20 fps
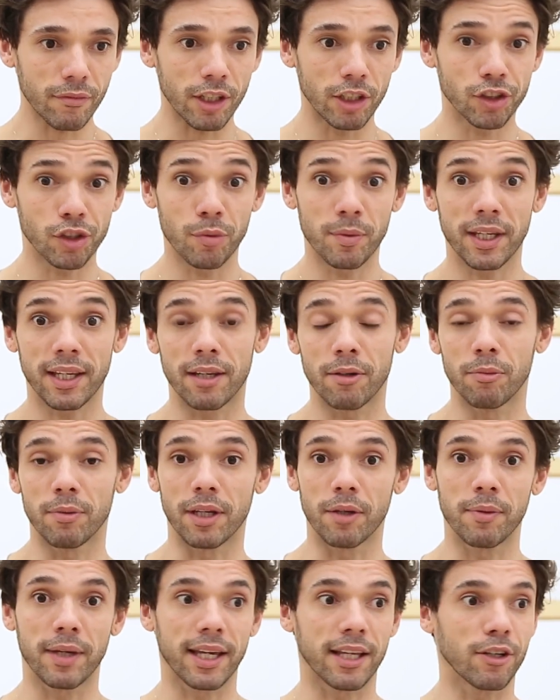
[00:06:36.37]
So
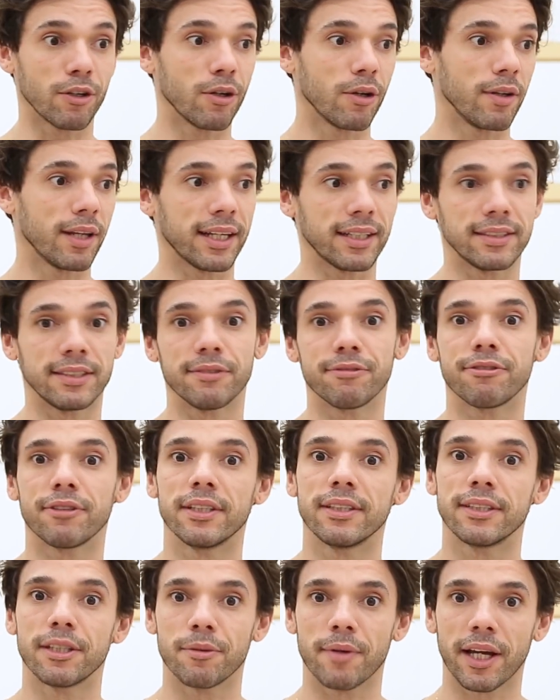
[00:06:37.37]
we can go like
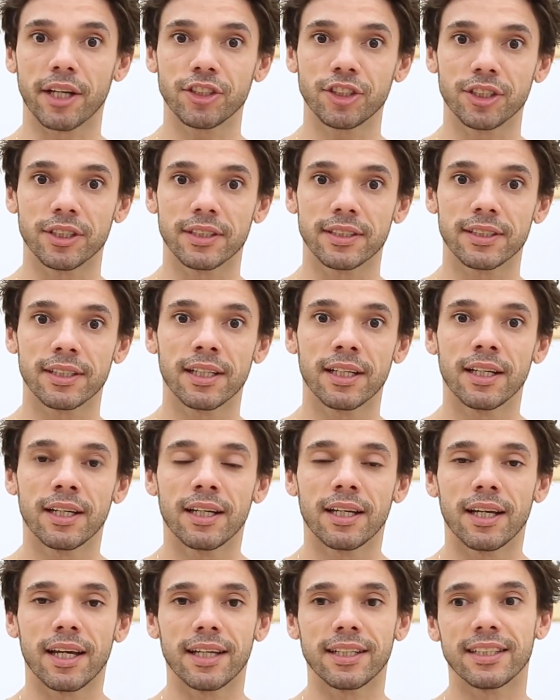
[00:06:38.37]
different directions,
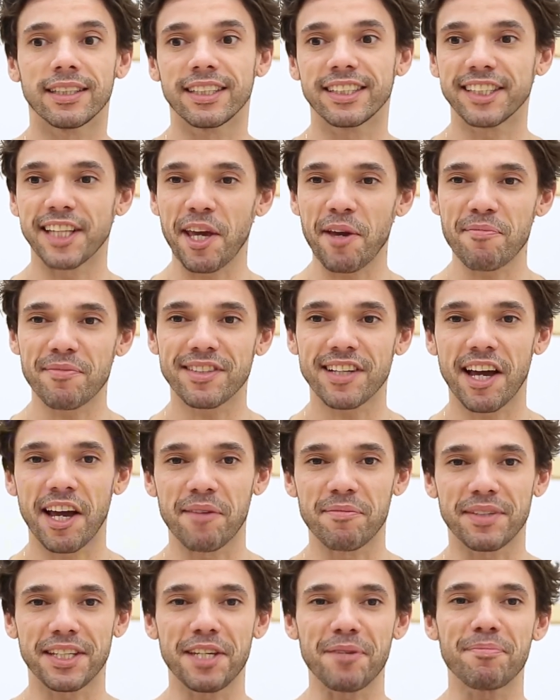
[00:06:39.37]
and at the same
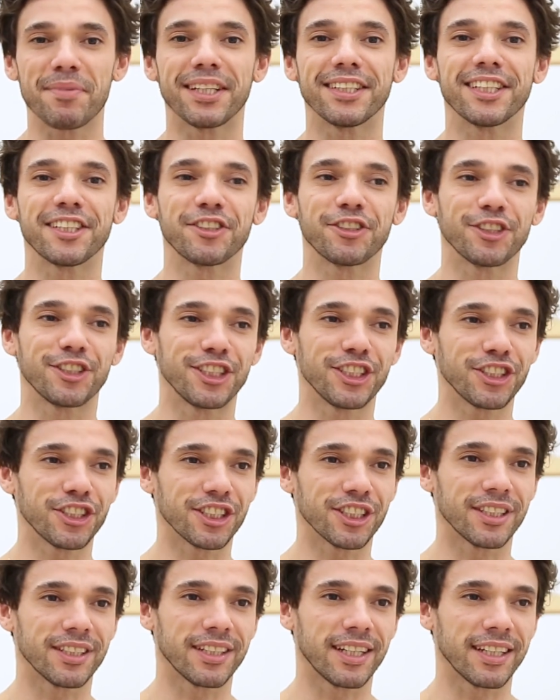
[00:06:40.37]
time keeping the
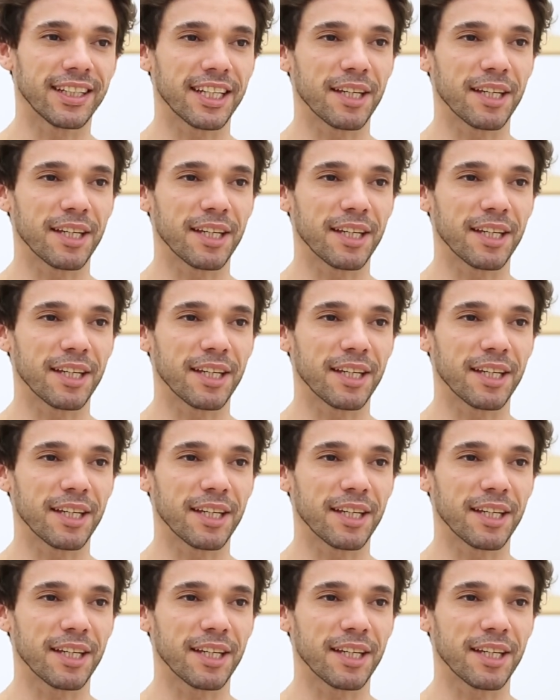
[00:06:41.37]
tradition and